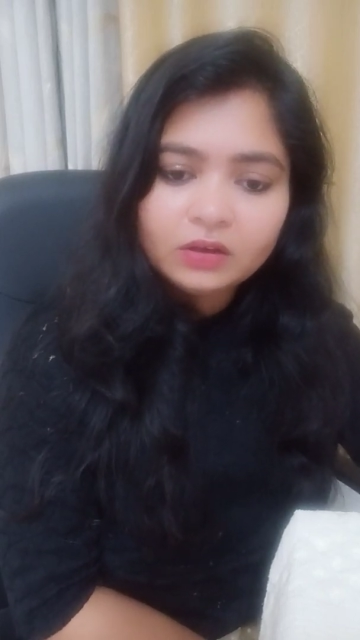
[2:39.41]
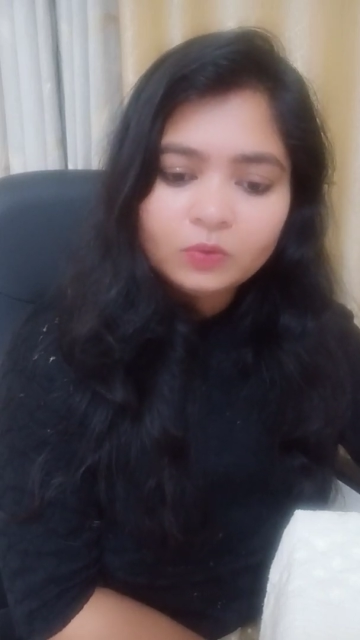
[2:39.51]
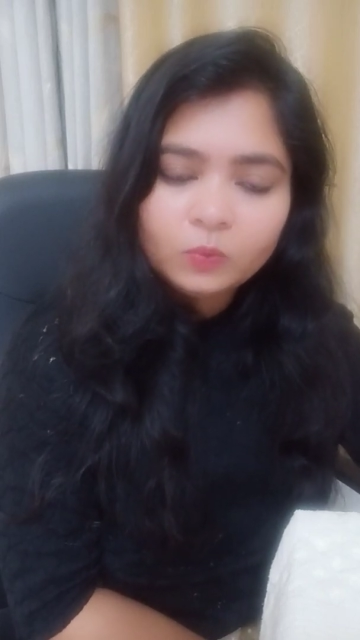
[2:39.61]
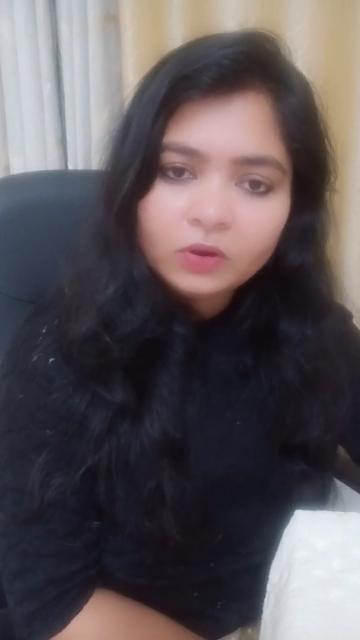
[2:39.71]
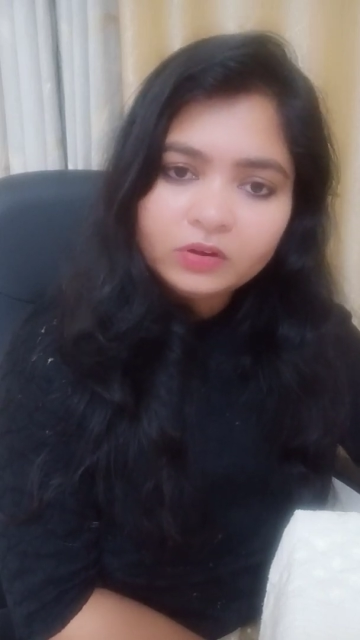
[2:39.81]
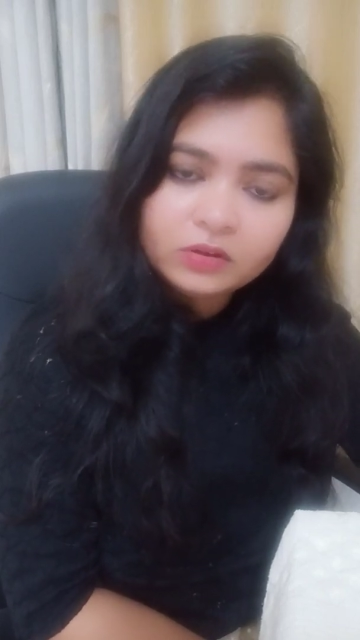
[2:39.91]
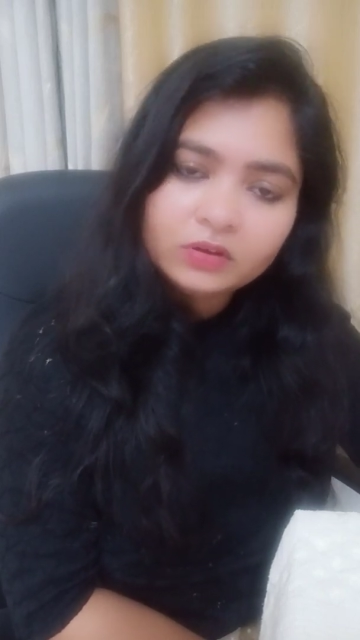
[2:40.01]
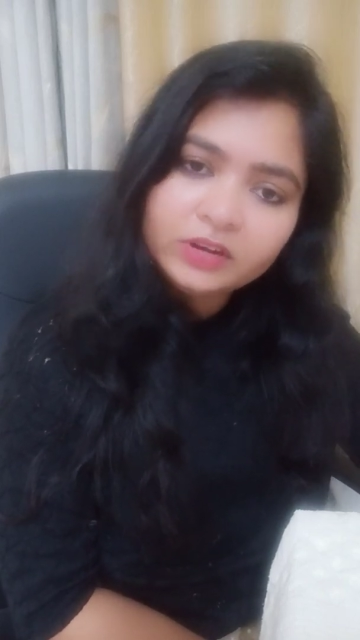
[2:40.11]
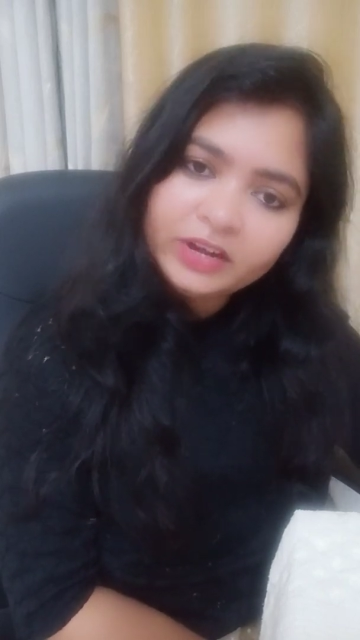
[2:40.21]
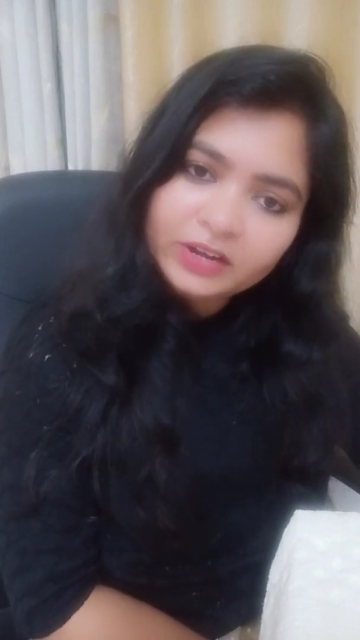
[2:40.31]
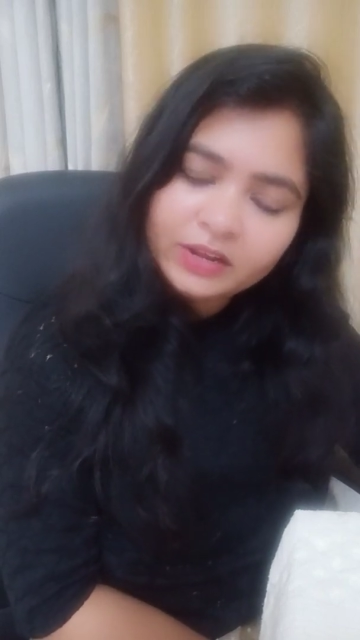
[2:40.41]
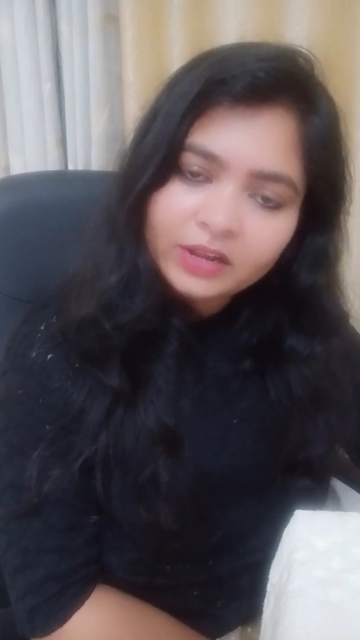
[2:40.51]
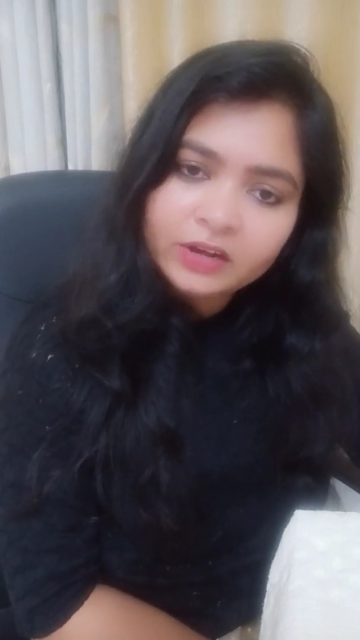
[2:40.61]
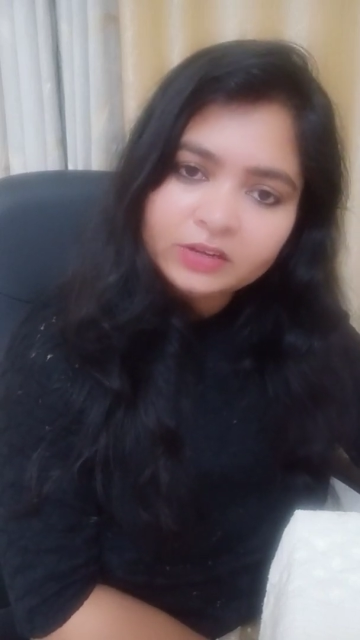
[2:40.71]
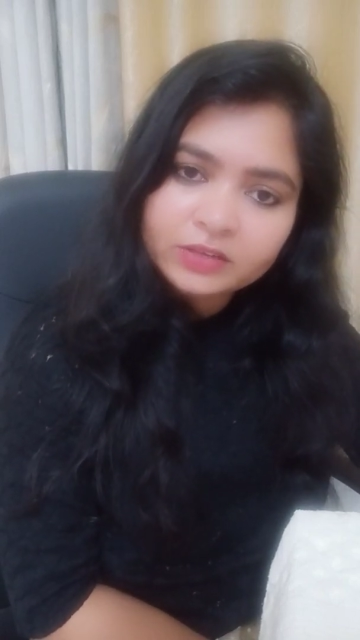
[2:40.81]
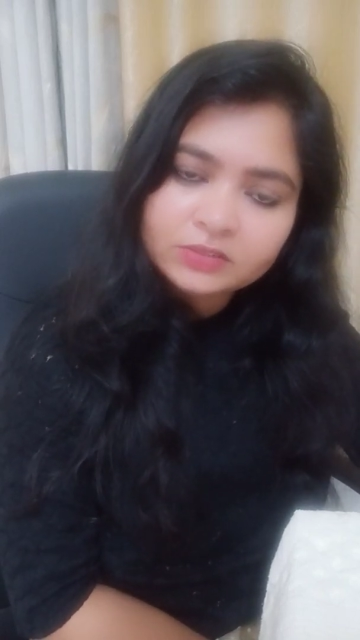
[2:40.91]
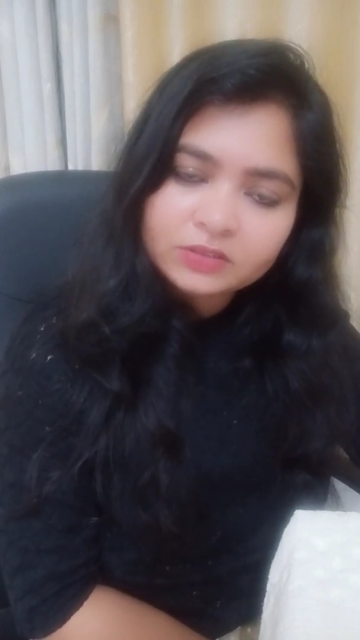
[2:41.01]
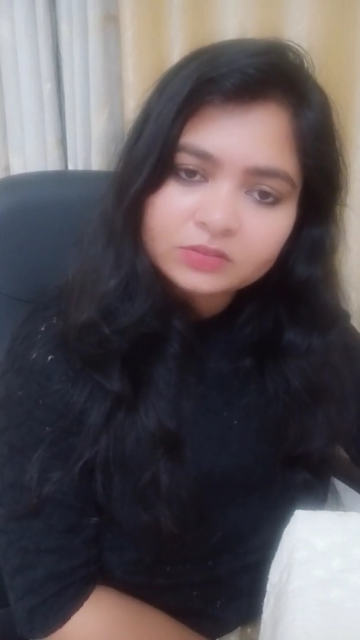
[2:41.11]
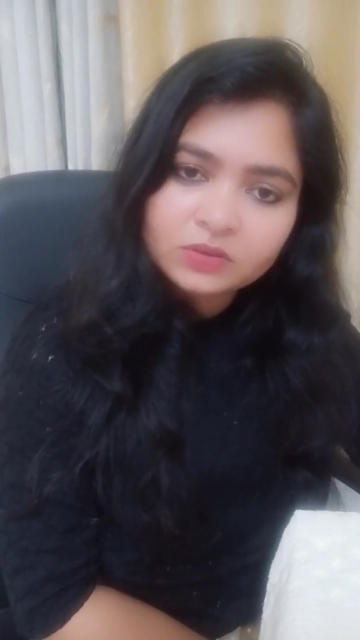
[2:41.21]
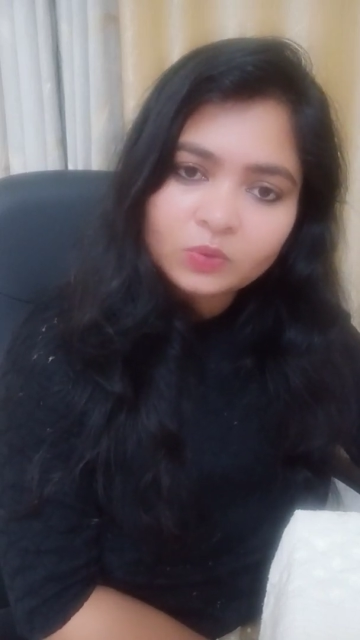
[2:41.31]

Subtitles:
what data analytics is,